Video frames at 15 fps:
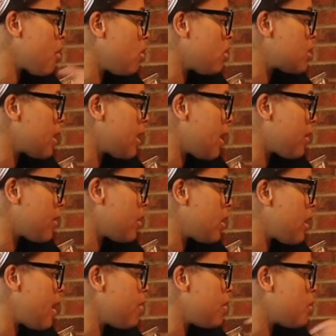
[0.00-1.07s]
all
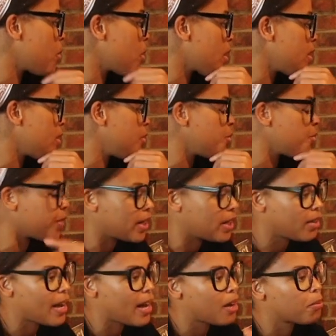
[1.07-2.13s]
together, and then we're gonna do read
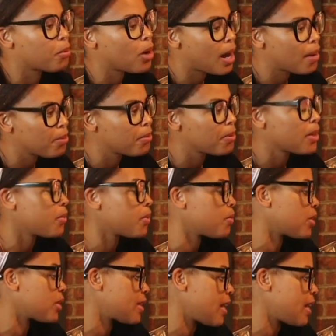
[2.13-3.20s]
aloud probably when
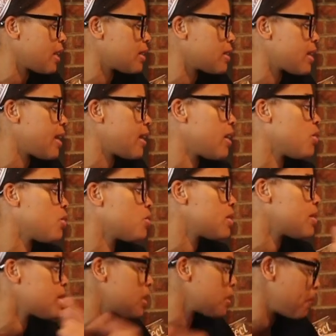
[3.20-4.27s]
we're taking Teo
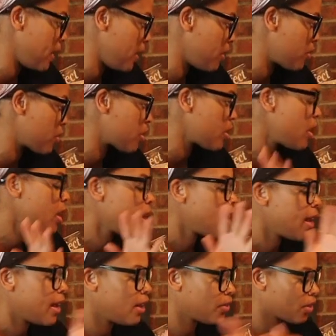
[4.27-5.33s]
to speech
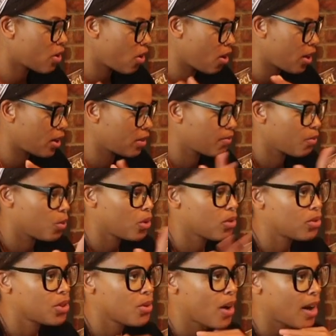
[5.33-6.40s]
in the car. We'll
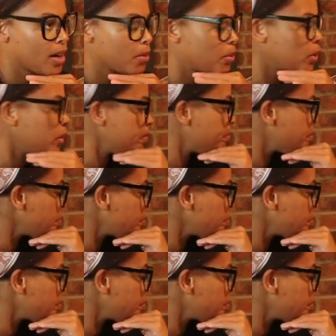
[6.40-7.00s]
do audible.